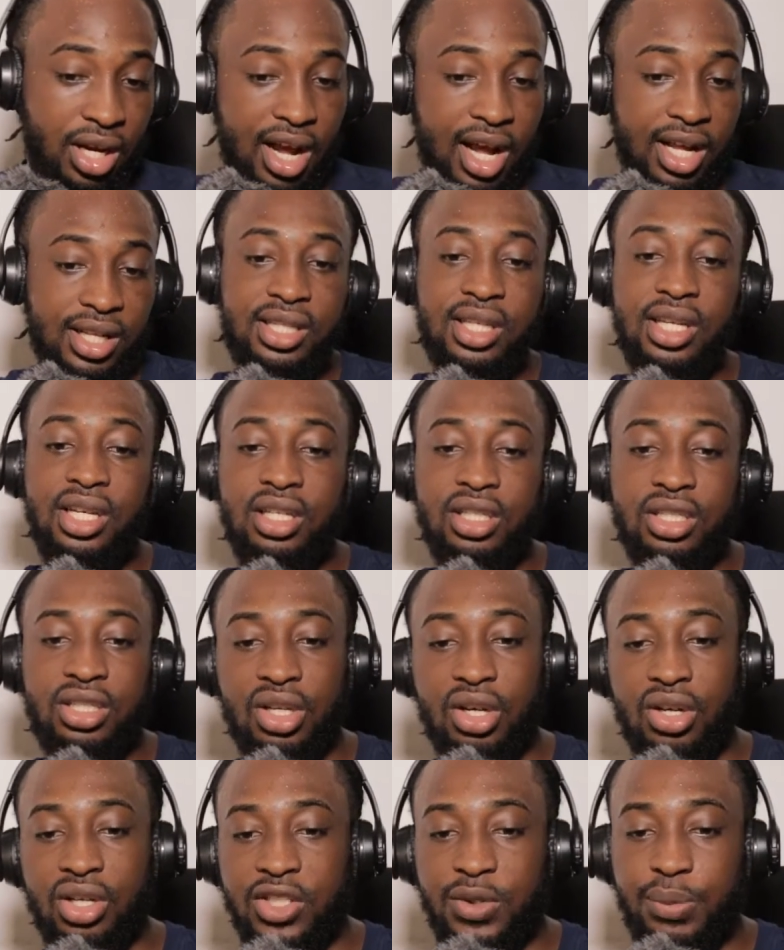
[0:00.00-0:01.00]
I think the
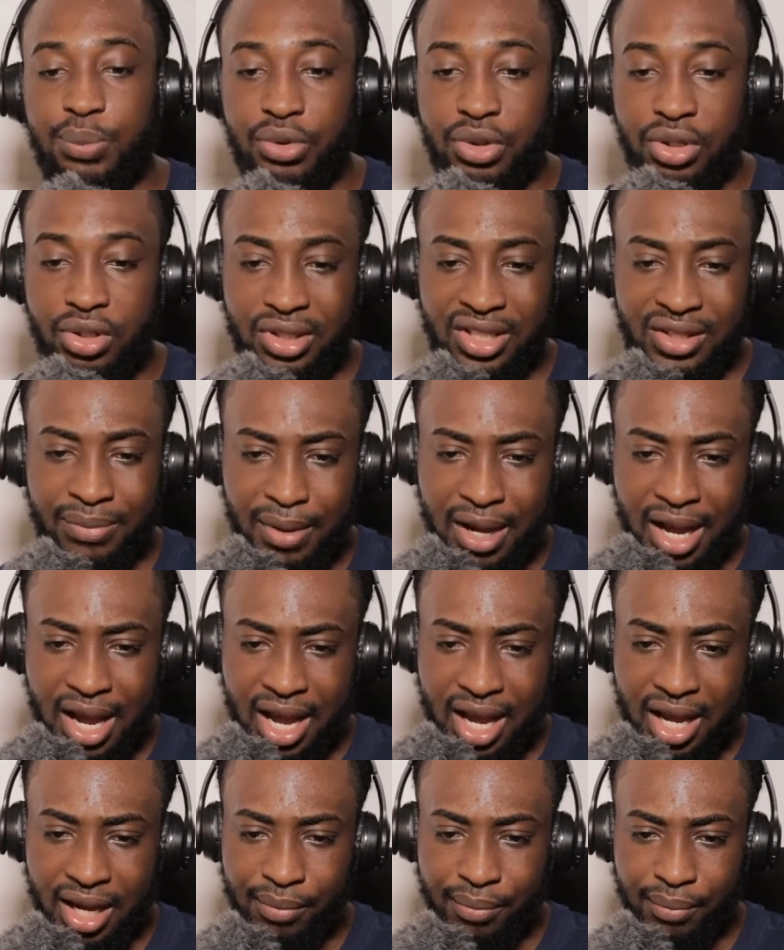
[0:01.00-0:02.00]
song is produced
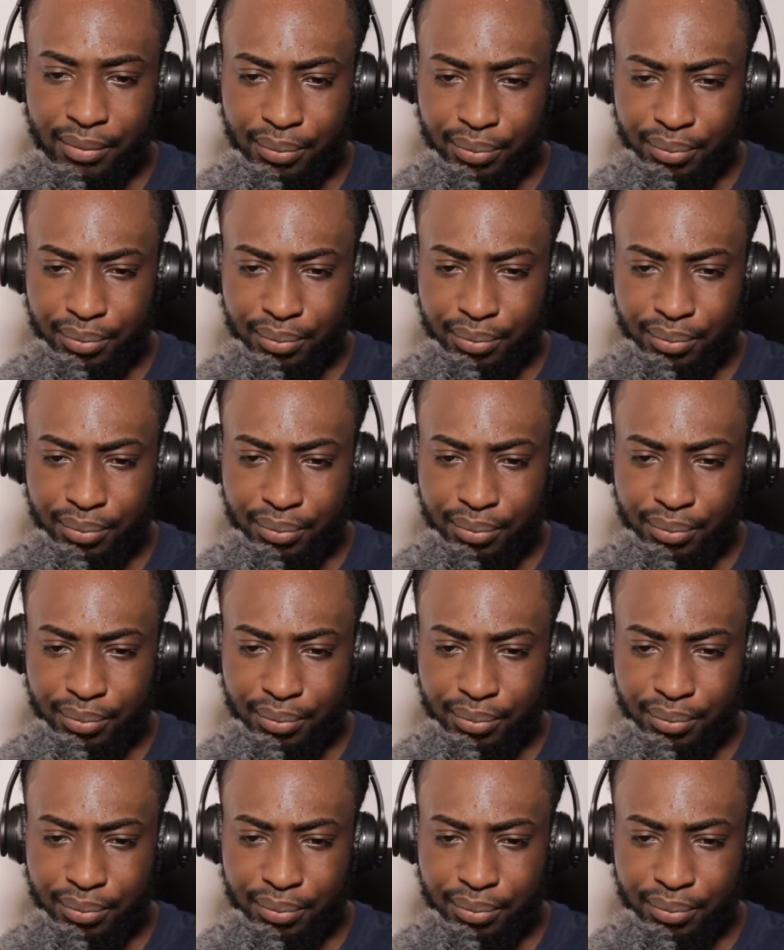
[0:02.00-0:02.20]
by